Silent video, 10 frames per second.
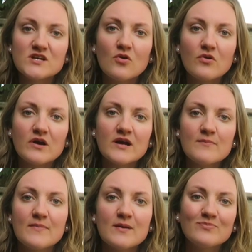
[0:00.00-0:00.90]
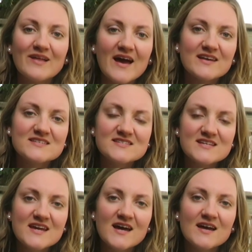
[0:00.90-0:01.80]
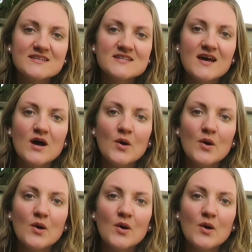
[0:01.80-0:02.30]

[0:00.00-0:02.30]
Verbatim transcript: decor, my black stand,